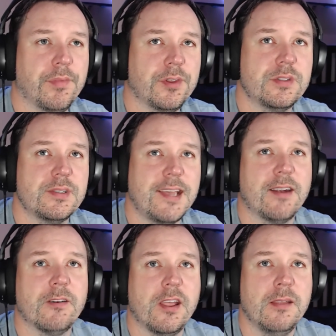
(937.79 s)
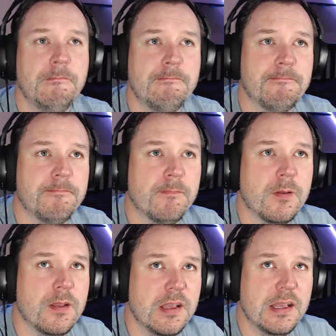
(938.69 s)
Good Saturday.
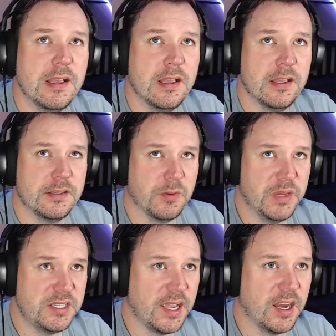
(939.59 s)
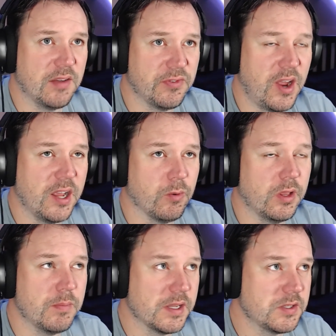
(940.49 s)
So me taking off Friday
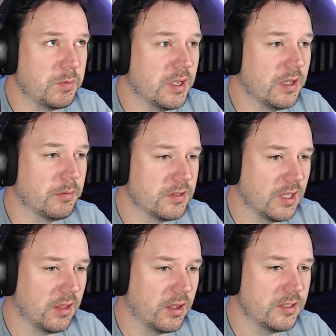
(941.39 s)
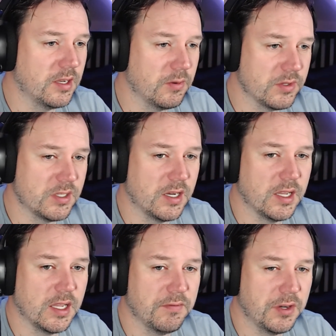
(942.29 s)
really messed me up because I thought today was
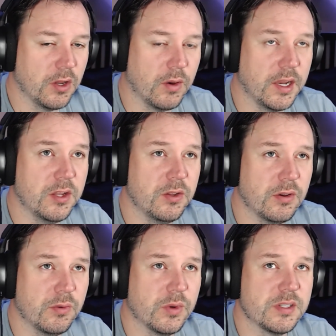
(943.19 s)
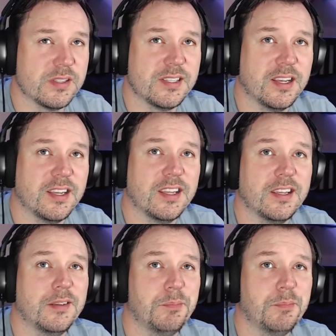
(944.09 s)
Sunday, even though I knew it wasn't Sunday.